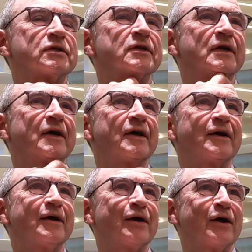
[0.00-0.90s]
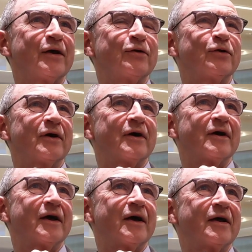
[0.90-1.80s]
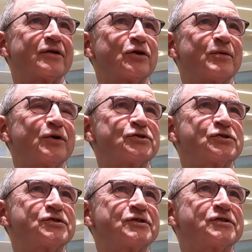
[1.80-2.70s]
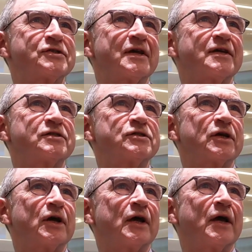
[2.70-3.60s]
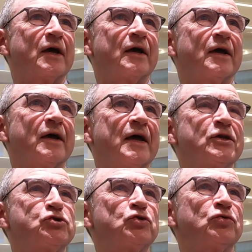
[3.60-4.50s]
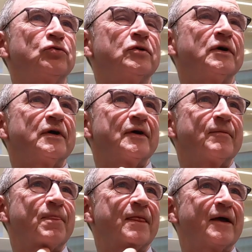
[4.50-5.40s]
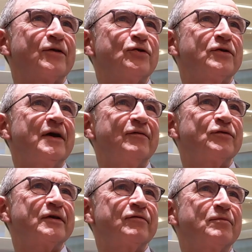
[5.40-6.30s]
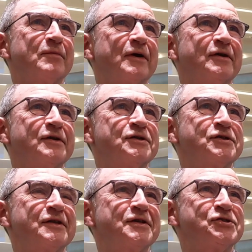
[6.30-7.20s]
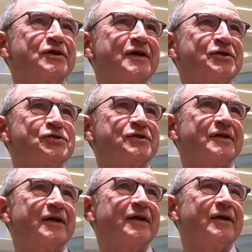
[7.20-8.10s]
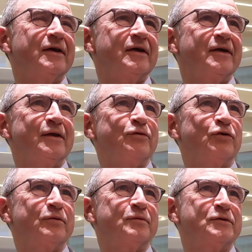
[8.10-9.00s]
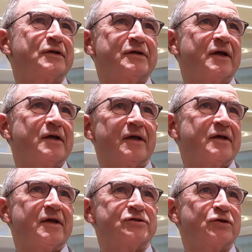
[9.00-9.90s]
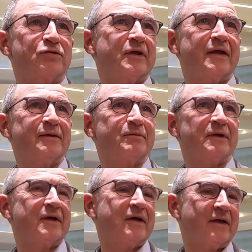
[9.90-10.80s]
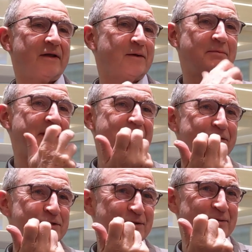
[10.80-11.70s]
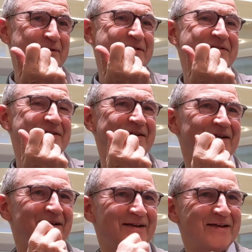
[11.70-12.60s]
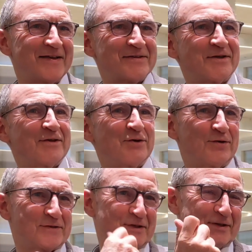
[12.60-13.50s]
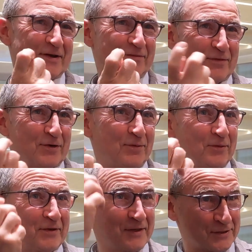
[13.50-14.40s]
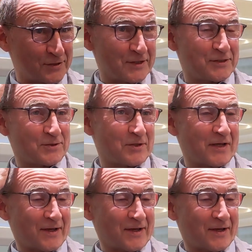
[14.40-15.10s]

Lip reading: yeah, and, Tommy Hutchinson says, "Hey Joe, you haven't given Martin his initiation yet." And I thought, is he going to hand me a little medal or something? Have you got one of these? Is this